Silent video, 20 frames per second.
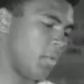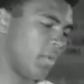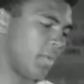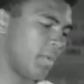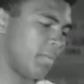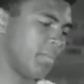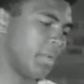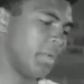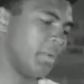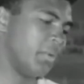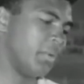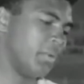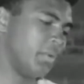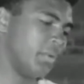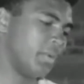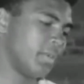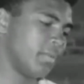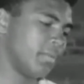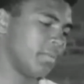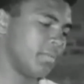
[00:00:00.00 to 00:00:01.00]
I'm only
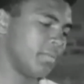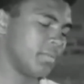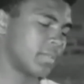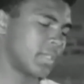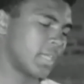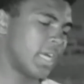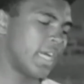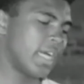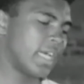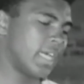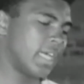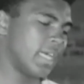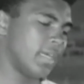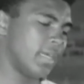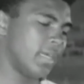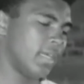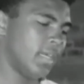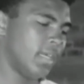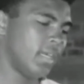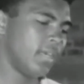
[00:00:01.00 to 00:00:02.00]
bold and
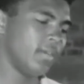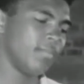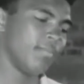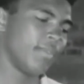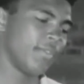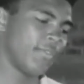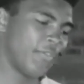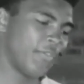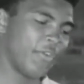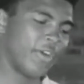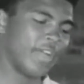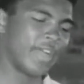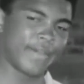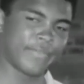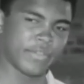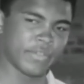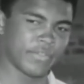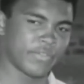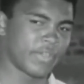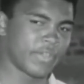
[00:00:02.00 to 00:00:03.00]
cocky
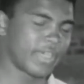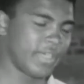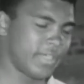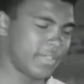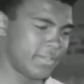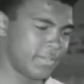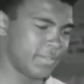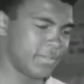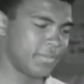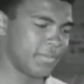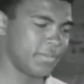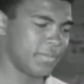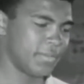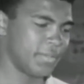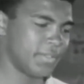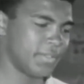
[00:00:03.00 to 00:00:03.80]
before and after fight.